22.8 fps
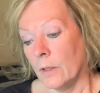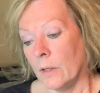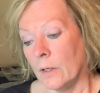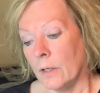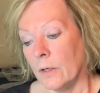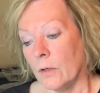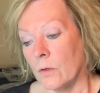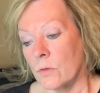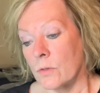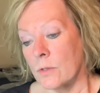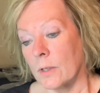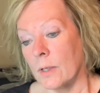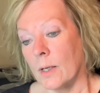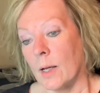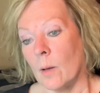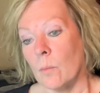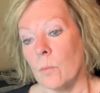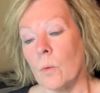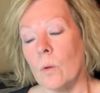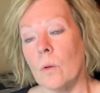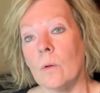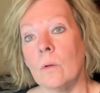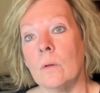here's a
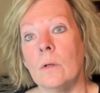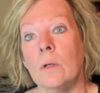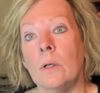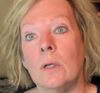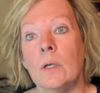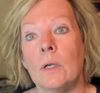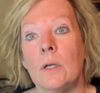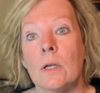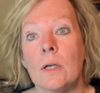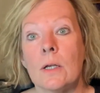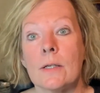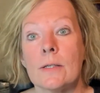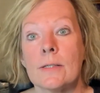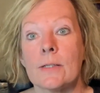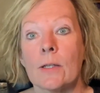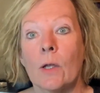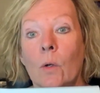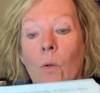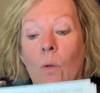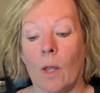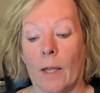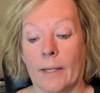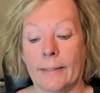couple.
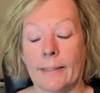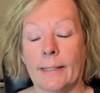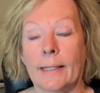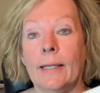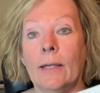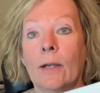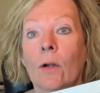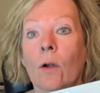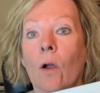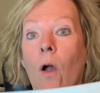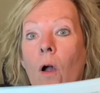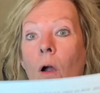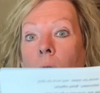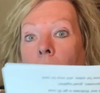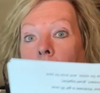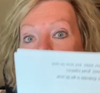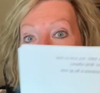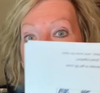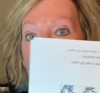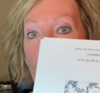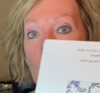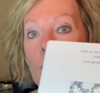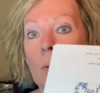So like here are a
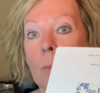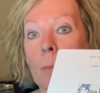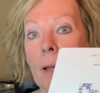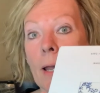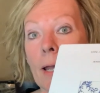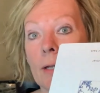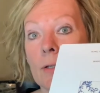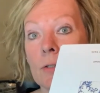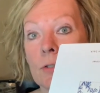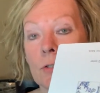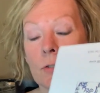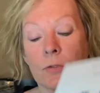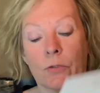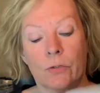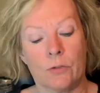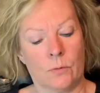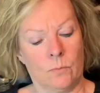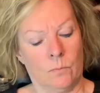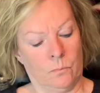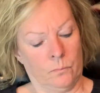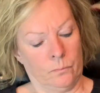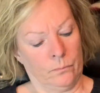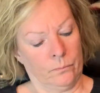couple pages,
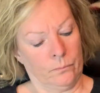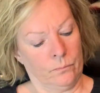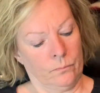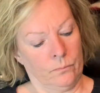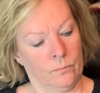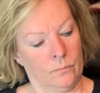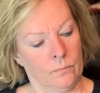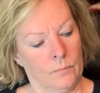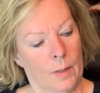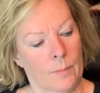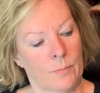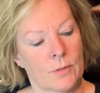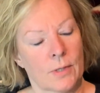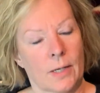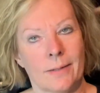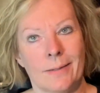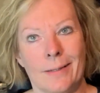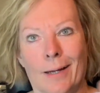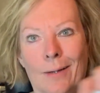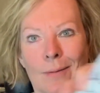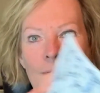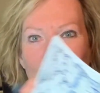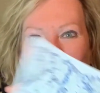upside
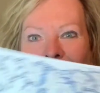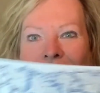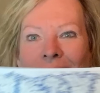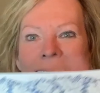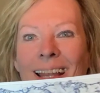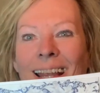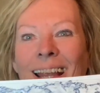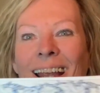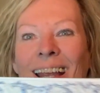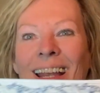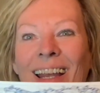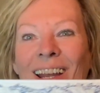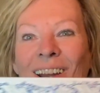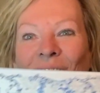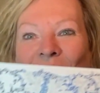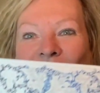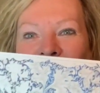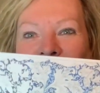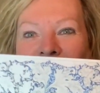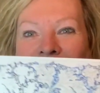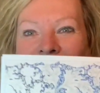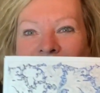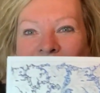down. Here
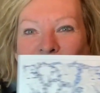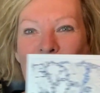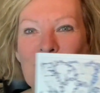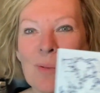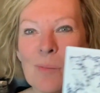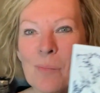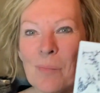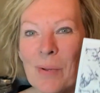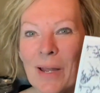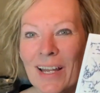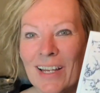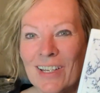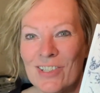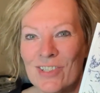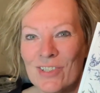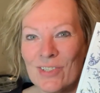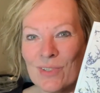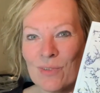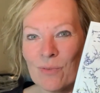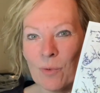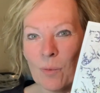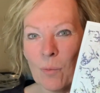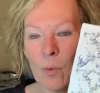are a couple
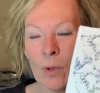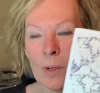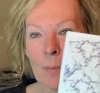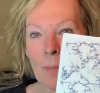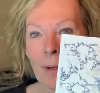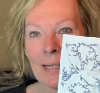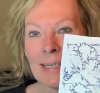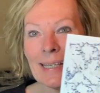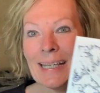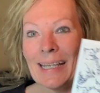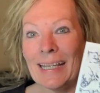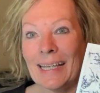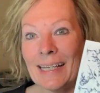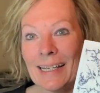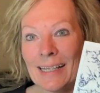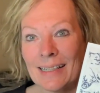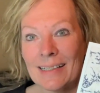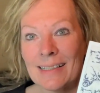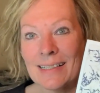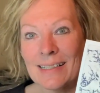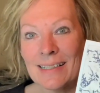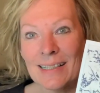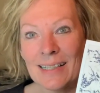pages from one of my
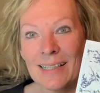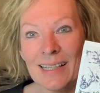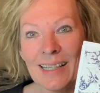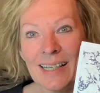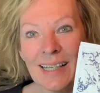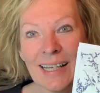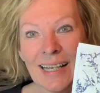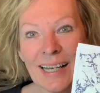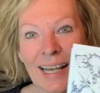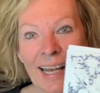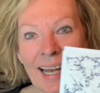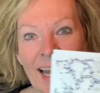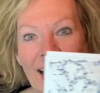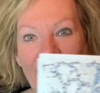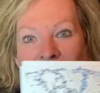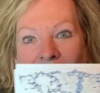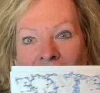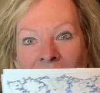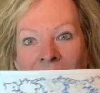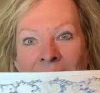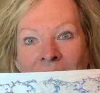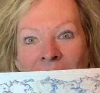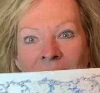kits.
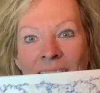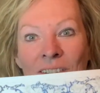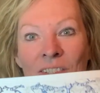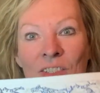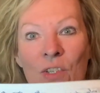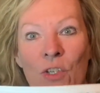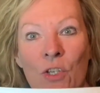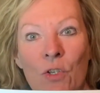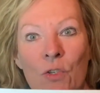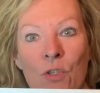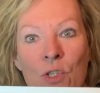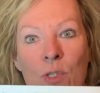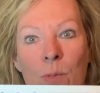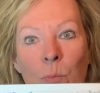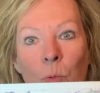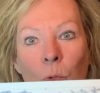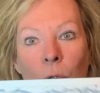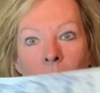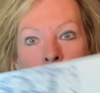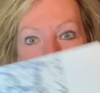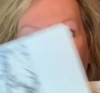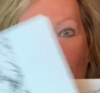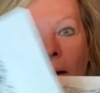And so you just
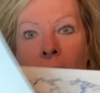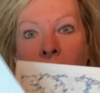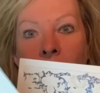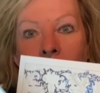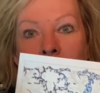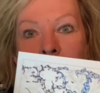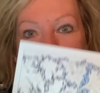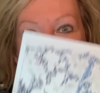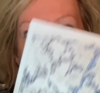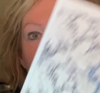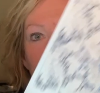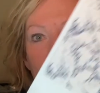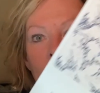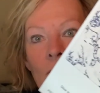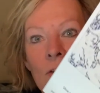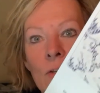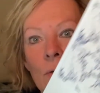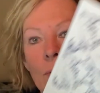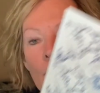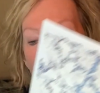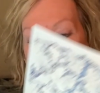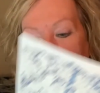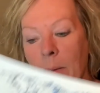print them out and you
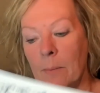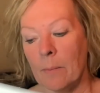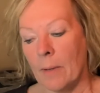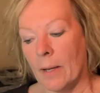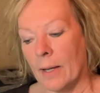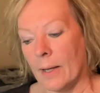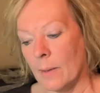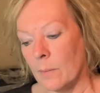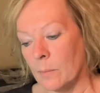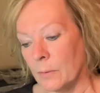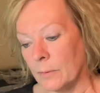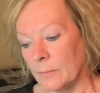cut them up